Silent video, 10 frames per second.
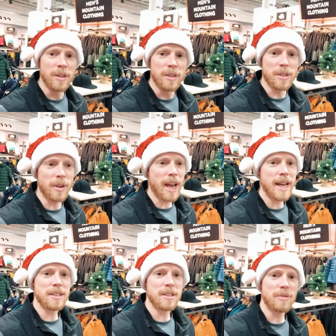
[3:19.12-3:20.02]
So
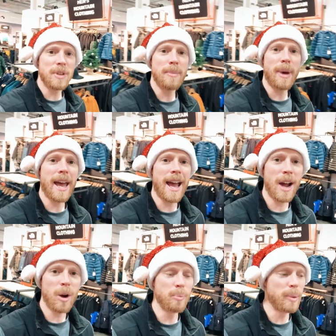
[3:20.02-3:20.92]
guys, it doesn't really matter
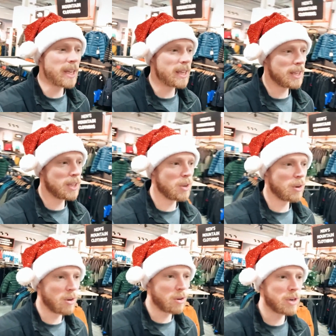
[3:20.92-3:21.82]
how big
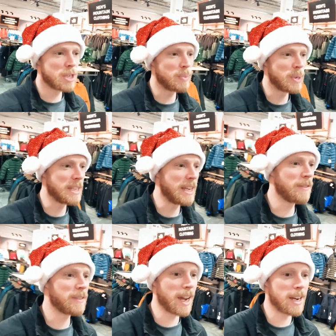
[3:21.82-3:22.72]
your Christmas
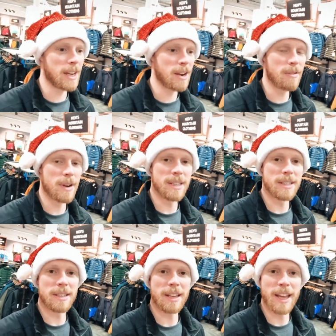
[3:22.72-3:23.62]
gift idea
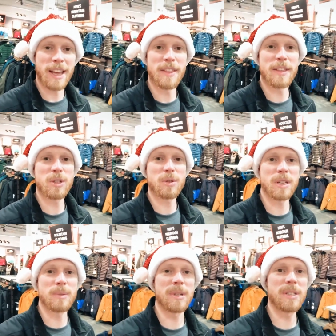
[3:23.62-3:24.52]
is uh, this
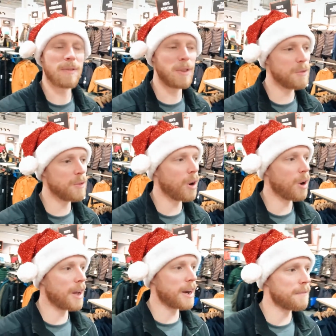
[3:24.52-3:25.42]
Christmas. If you've
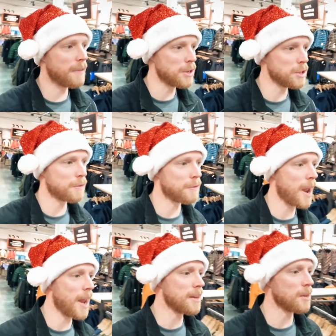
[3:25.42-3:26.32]
got an adventure
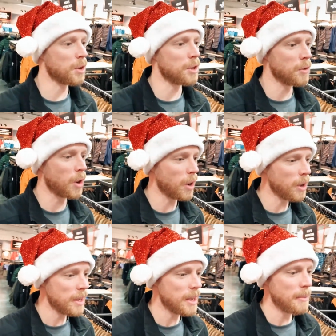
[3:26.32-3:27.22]
friend or you've got
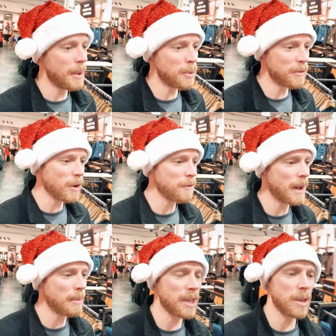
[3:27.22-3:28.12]
a member of your
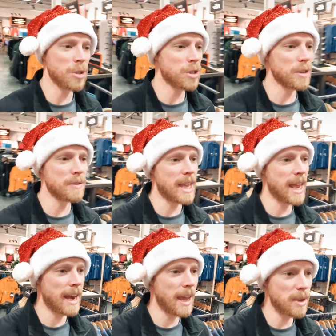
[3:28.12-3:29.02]
family who just loves
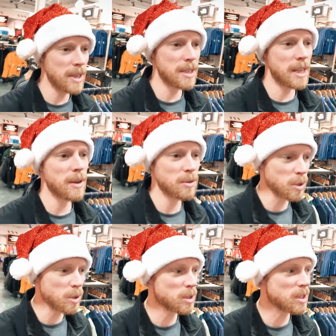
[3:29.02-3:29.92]
getting out into the
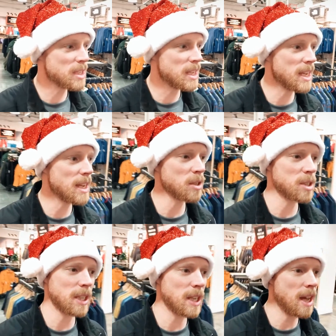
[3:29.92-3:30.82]
outdoors to ski or to
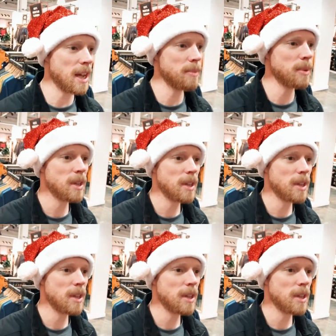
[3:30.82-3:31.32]
climb,